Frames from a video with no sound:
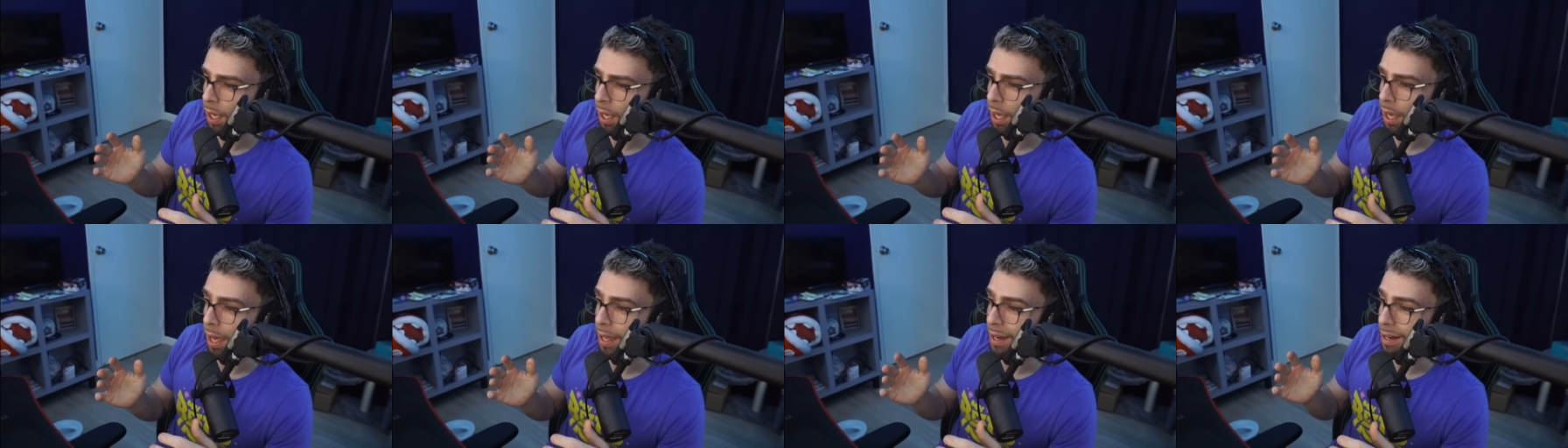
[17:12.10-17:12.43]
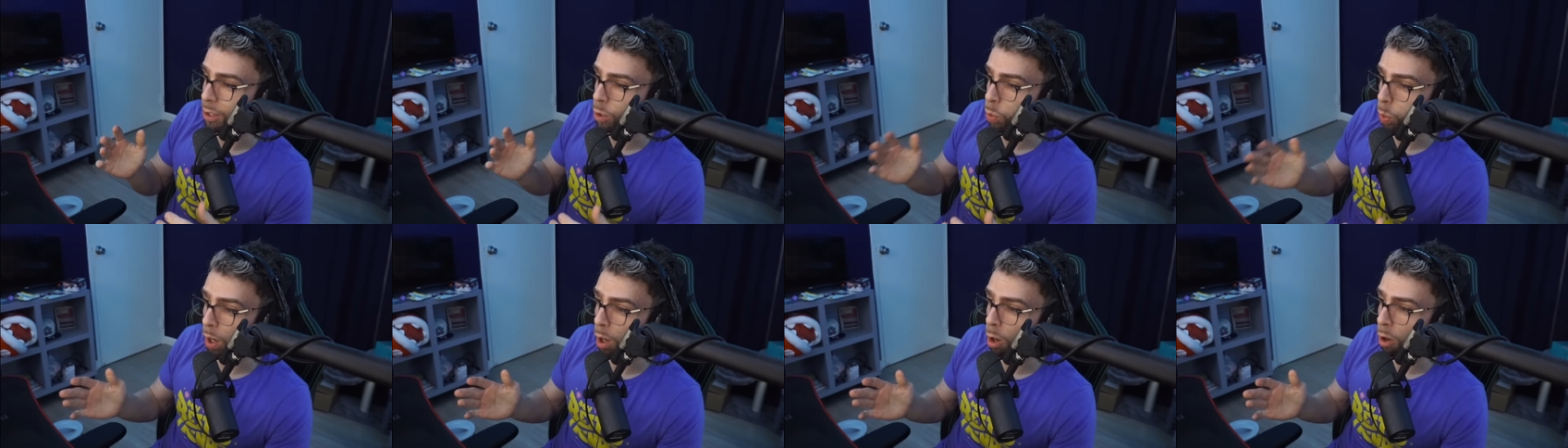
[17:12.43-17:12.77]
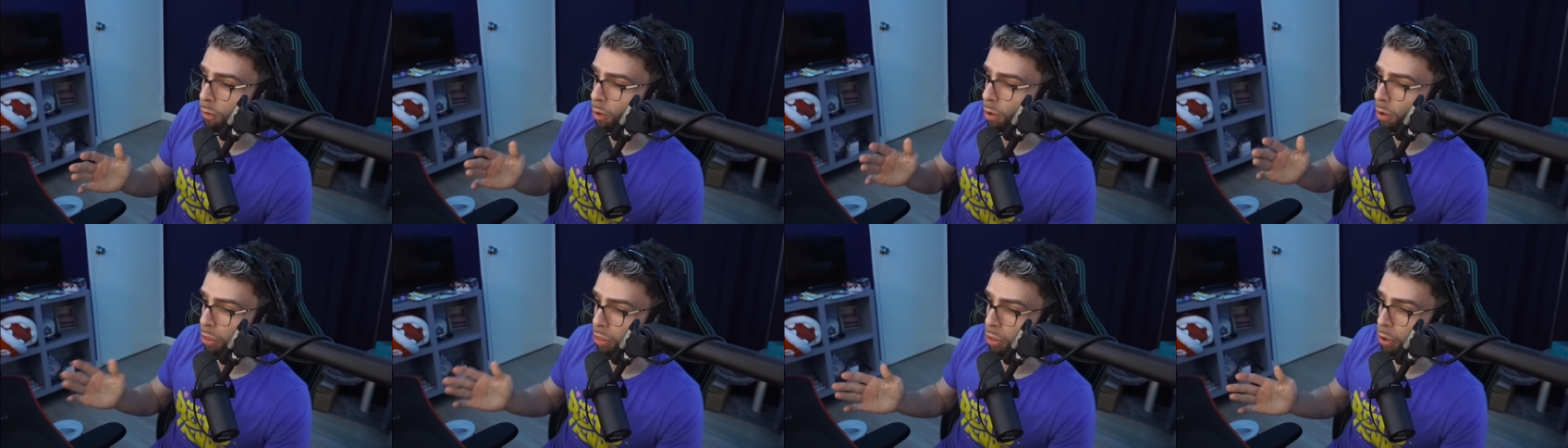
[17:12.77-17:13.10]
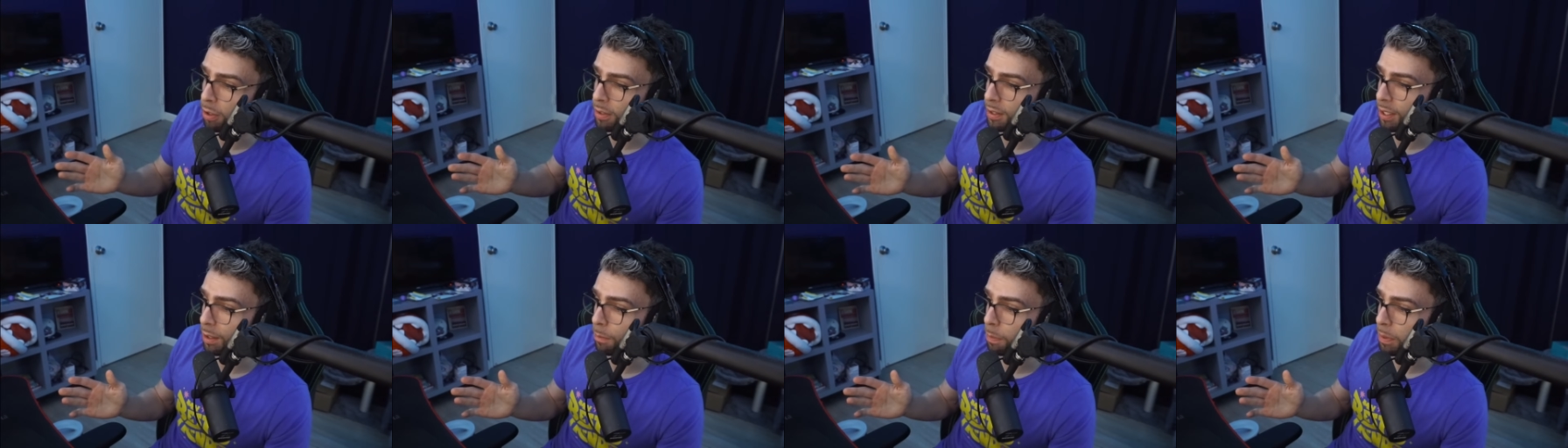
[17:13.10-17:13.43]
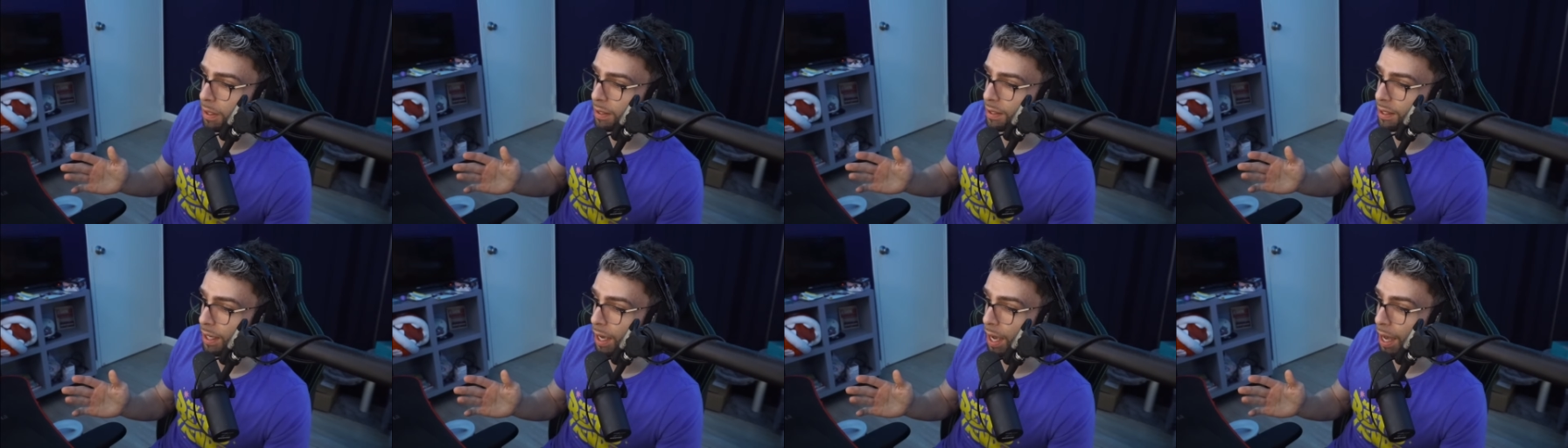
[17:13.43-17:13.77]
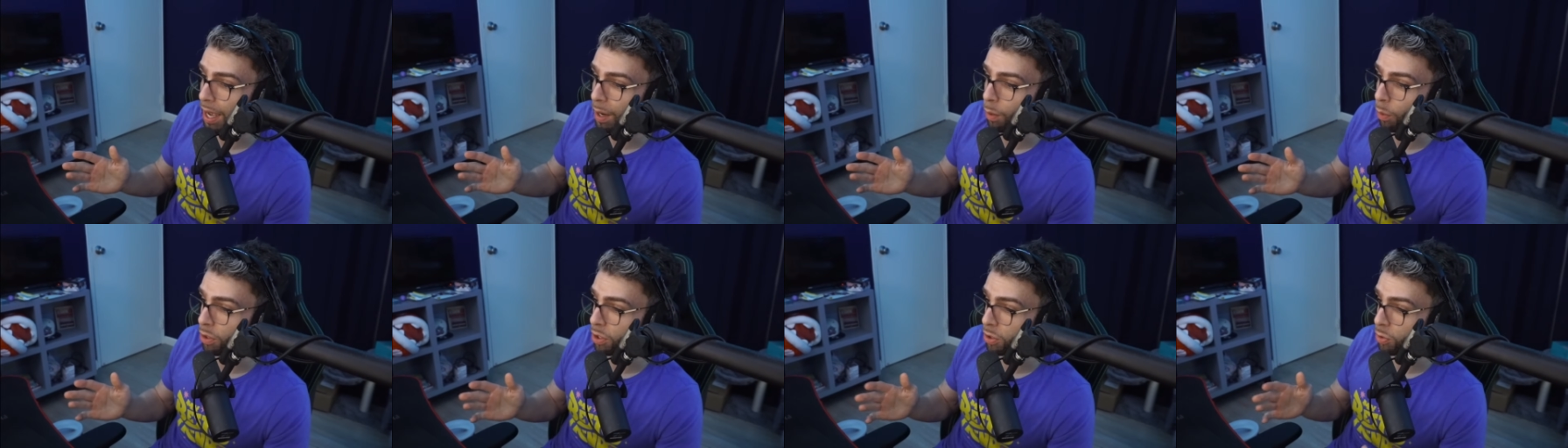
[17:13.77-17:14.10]
and a 12 or a 13
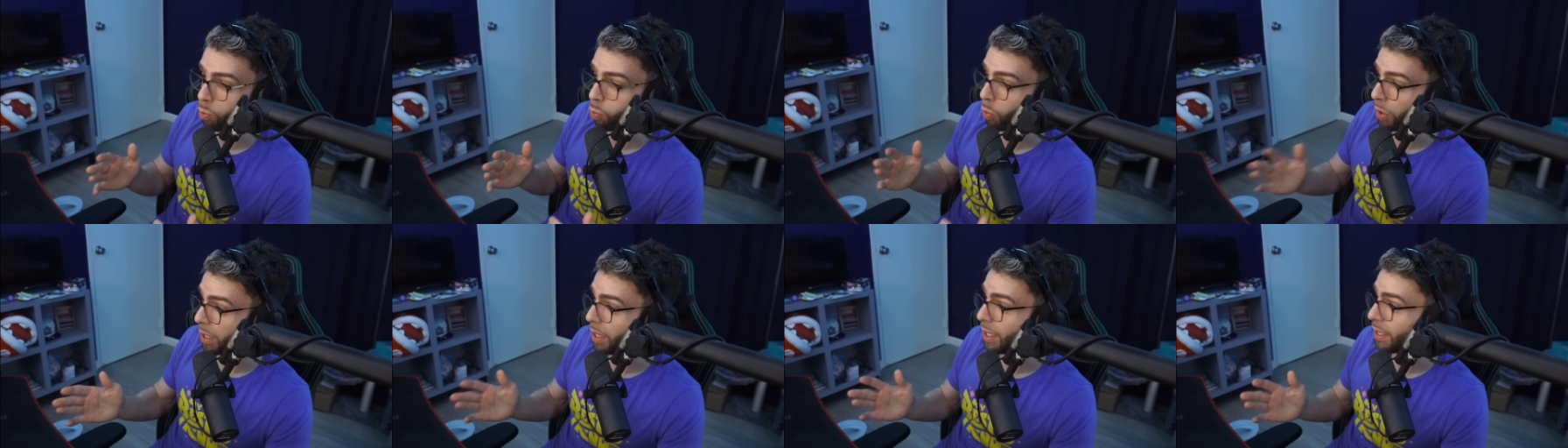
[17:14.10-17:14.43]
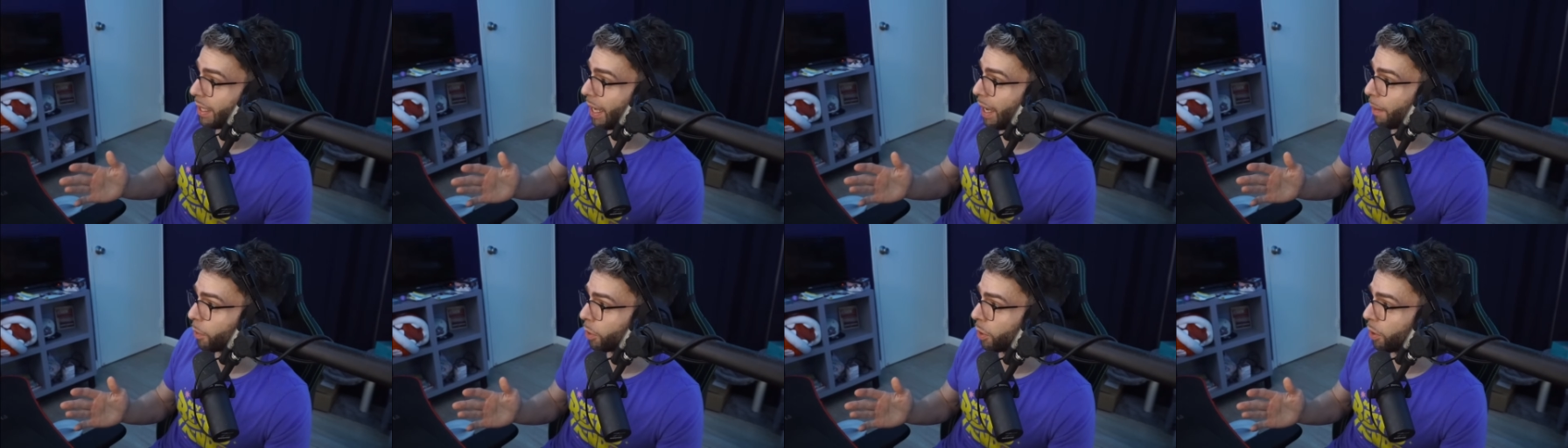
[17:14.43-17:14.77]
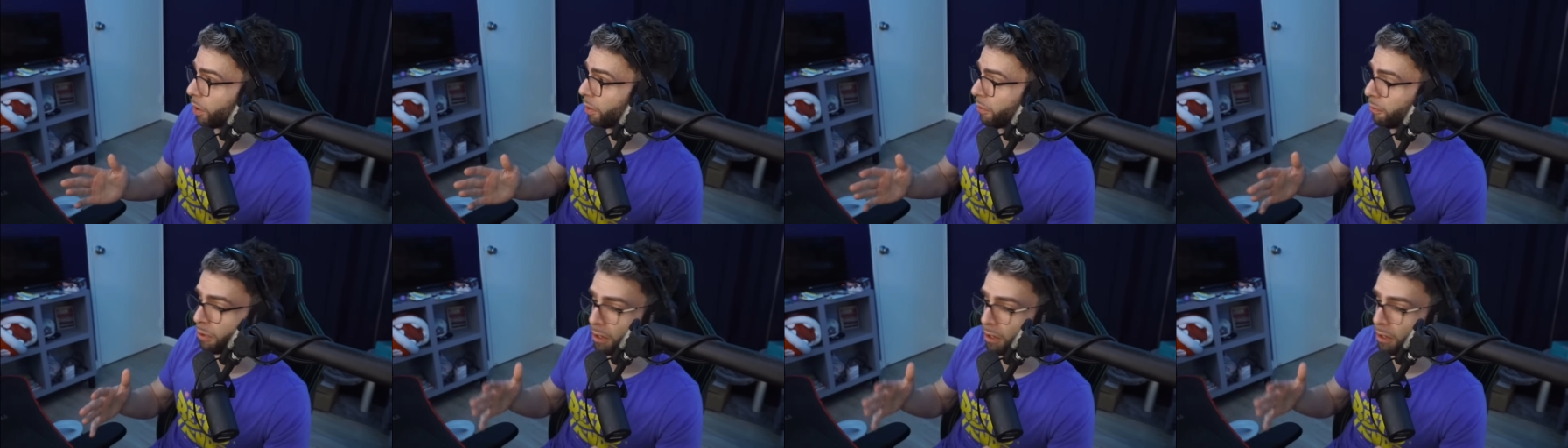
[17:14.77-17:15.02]
PCI, which is really damn good,